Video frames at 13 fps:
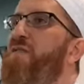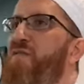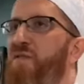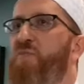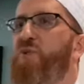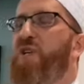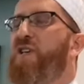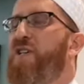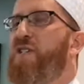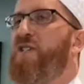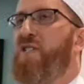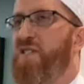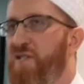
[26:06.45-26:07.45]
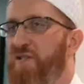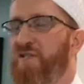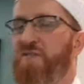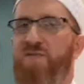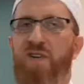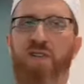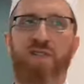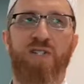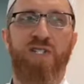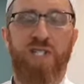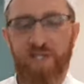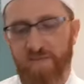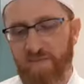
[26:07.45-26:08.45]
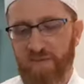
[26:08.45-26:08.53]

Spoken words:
If you're praying and then you're falling asleep,